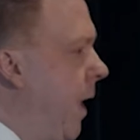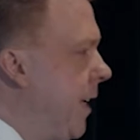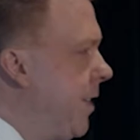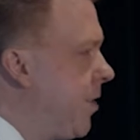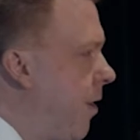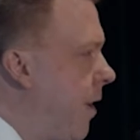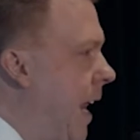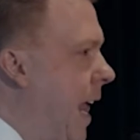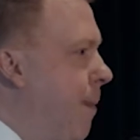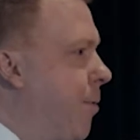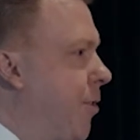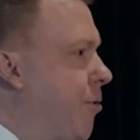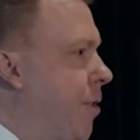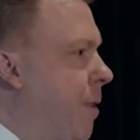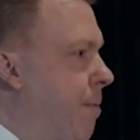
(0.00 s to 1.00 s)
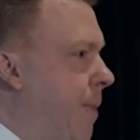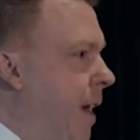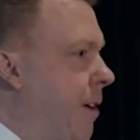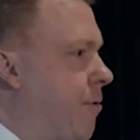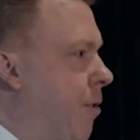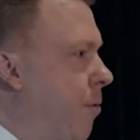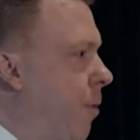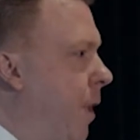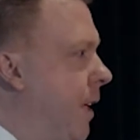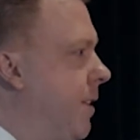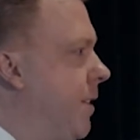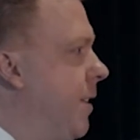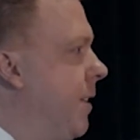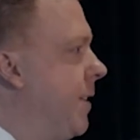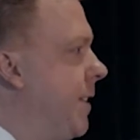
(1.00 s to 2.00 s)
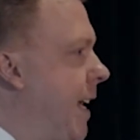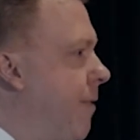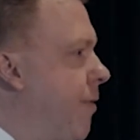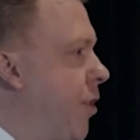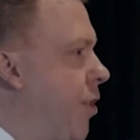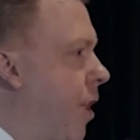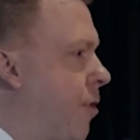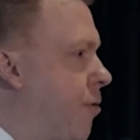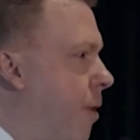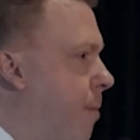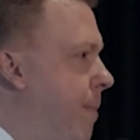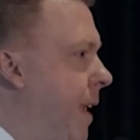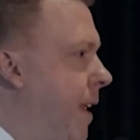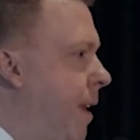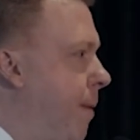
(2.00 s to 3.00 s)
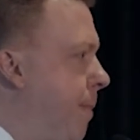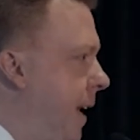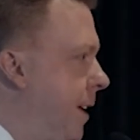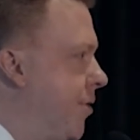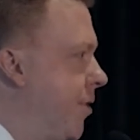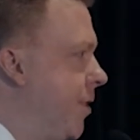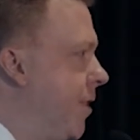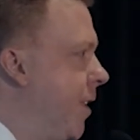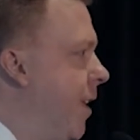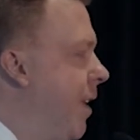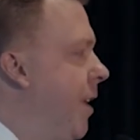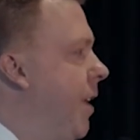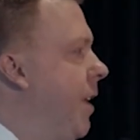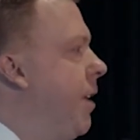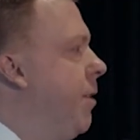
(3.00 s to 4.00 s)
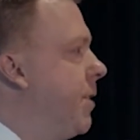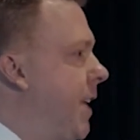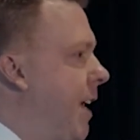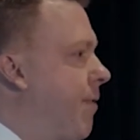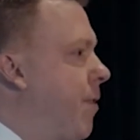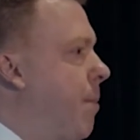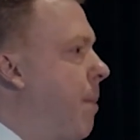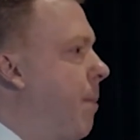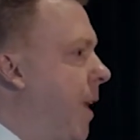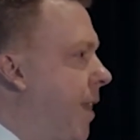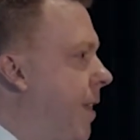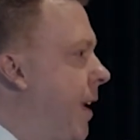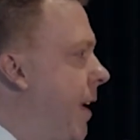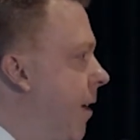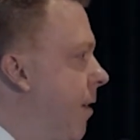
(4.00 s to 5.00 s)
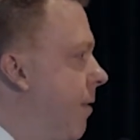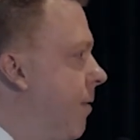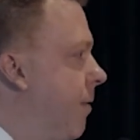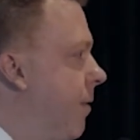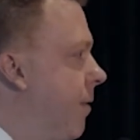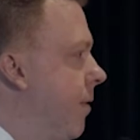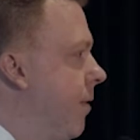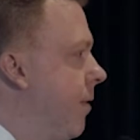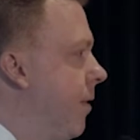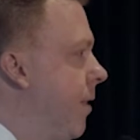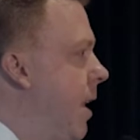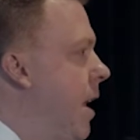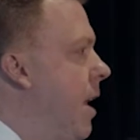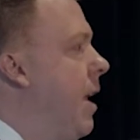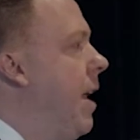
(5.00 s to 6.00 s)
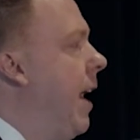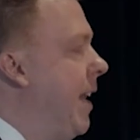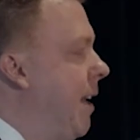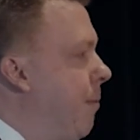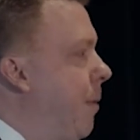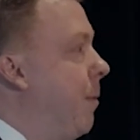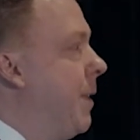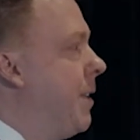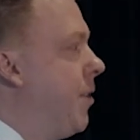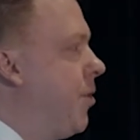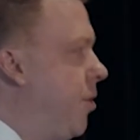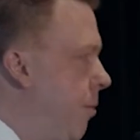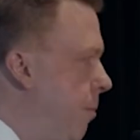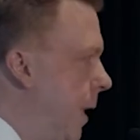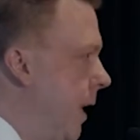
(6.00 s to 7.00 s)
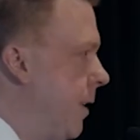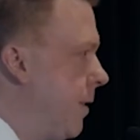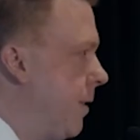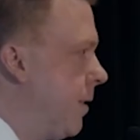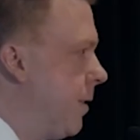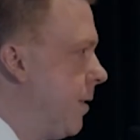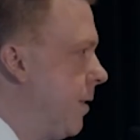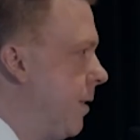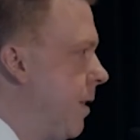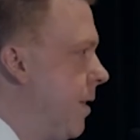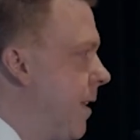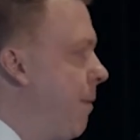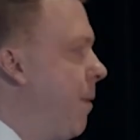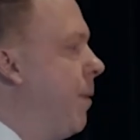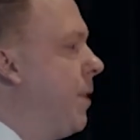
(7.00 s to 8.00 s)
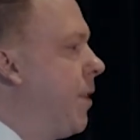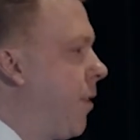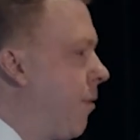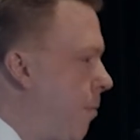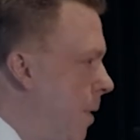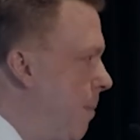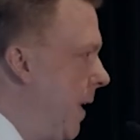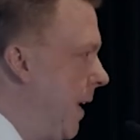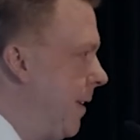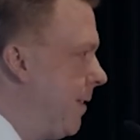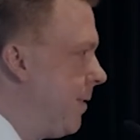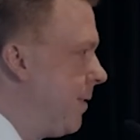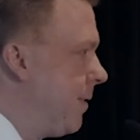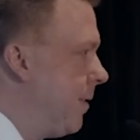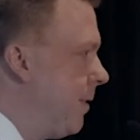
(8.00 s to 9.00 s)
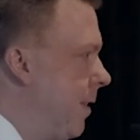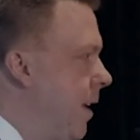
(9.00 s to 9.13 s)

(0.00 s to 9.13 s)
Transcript: I started Appletree, the mantra was, save the doctor a minute a patient, you save them a month a year. And then we went to 2 minutes. Then we went to 3 minutes.